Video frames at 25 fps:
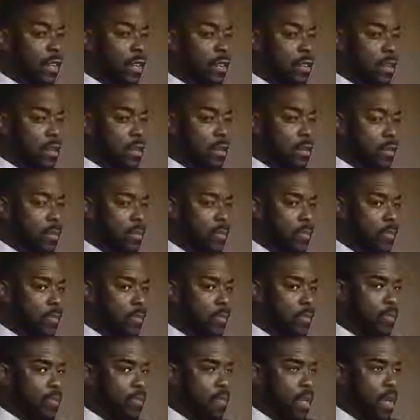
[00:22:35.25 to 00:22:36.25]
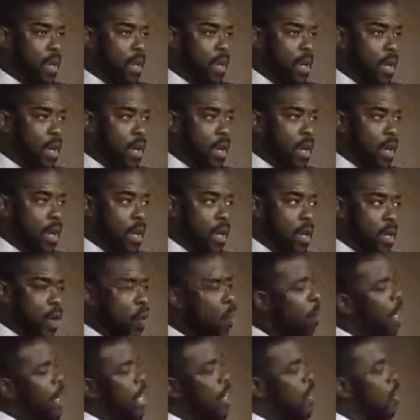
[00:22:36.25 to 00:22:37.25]
to do, you
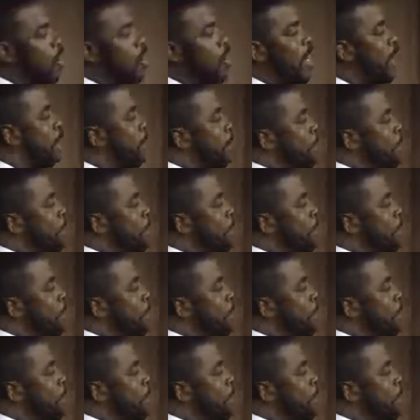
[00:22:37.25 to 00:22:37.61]
want to do it